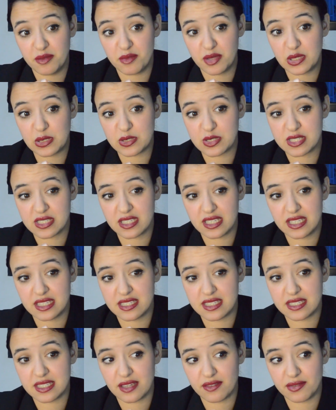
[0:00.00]
because
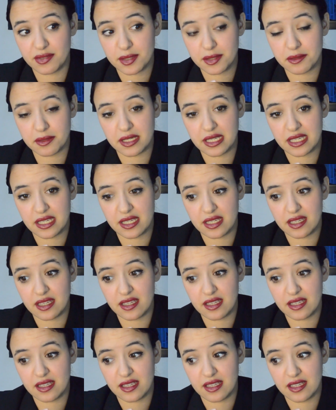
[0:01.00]
it's a
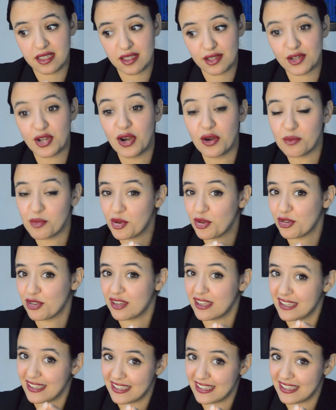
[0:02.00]
very common